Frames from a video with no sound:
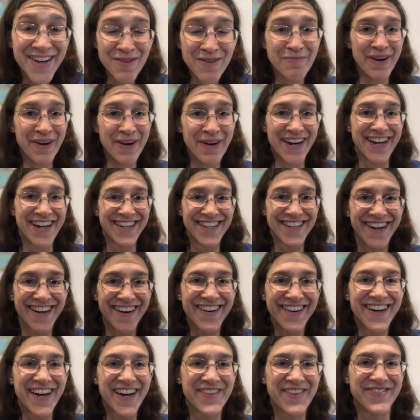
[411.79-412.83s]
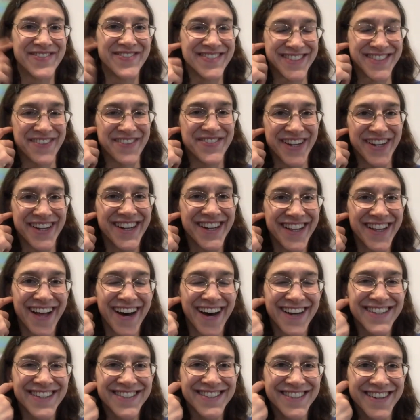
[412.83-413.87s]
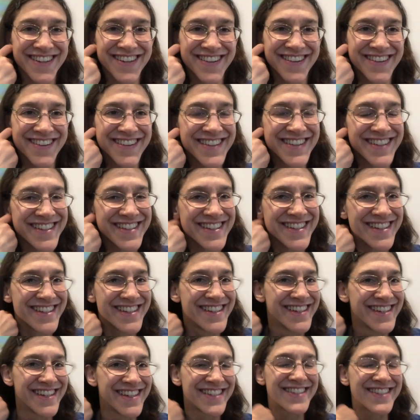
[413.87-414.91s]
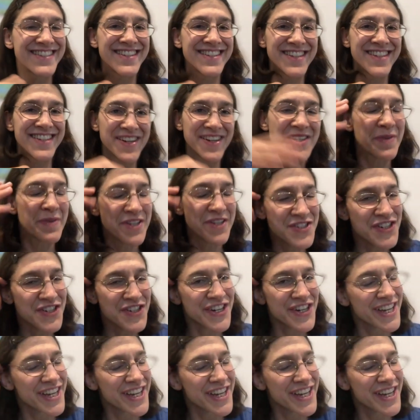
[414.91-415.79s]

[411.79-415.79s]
but you know, I've, I've done a lot, so it's you know, it's been a journey.